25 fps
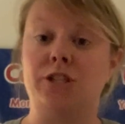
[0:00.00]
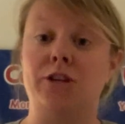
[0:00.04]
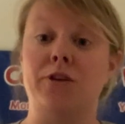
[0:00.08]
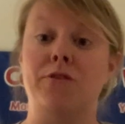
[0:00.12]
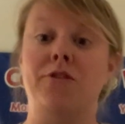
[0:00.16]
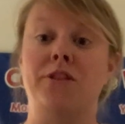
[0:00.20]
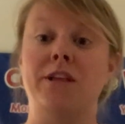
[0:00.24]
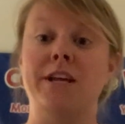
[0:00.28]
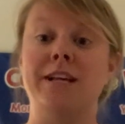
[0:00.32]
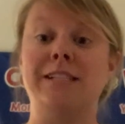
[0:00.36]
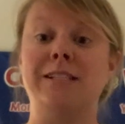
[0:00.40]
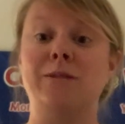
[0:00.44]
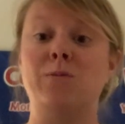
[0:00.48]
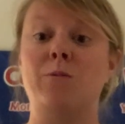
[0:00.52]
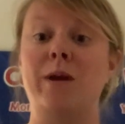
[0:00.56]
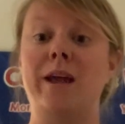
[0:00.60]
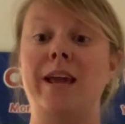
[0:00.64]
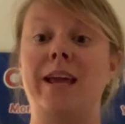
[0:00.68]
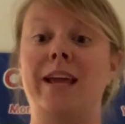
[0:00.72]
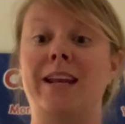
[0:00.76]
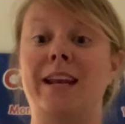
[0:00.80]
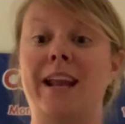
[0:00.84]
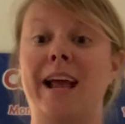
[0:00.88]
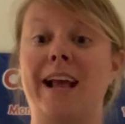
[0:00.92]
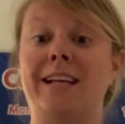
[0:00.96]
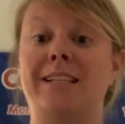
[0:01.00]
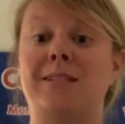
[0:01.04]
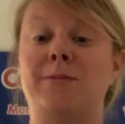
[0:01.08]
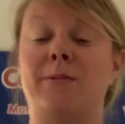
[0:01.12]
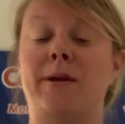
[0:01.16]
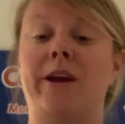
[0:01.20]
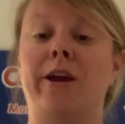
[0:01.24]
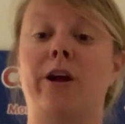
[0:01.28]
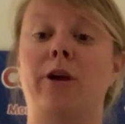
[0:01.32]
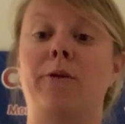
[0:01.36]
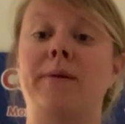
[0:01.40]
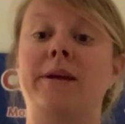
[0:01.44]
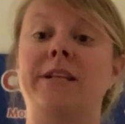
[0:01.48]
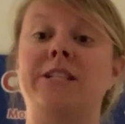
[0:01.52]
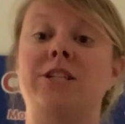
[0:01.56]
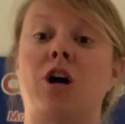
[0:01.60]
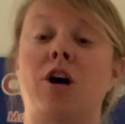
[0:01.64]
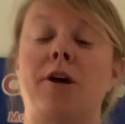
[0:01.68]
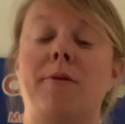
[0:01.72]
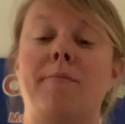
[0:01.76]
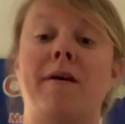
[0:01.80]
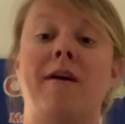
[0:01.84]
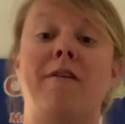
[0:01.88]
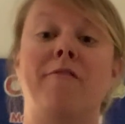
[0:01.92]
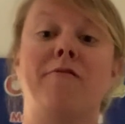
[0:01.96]
So this week and next week, we're gonna be
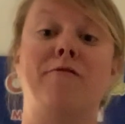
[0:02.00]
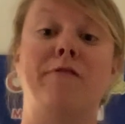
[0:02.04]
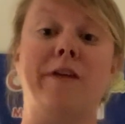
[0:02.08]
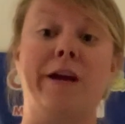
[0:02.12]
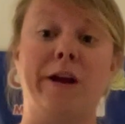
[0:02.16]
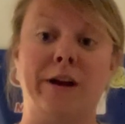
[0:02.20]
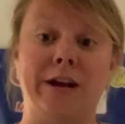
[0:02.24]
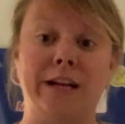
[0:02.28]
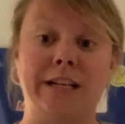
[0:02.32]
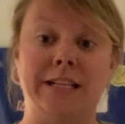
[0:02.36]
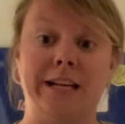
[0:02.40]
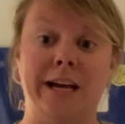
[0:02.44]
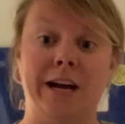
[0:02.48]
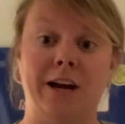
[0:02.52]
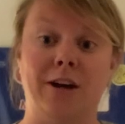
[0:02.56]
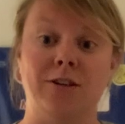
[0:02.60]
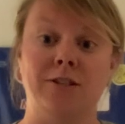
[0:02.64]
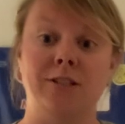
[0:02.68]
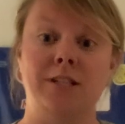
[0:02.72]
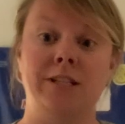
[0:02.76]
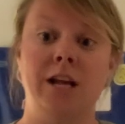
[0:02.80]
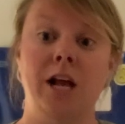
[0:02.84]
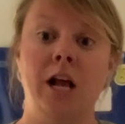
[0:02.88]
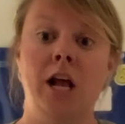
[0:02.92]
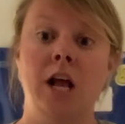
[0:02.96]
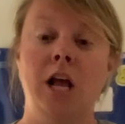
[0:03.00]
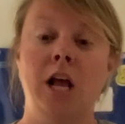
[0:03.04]
talking about fairy tales.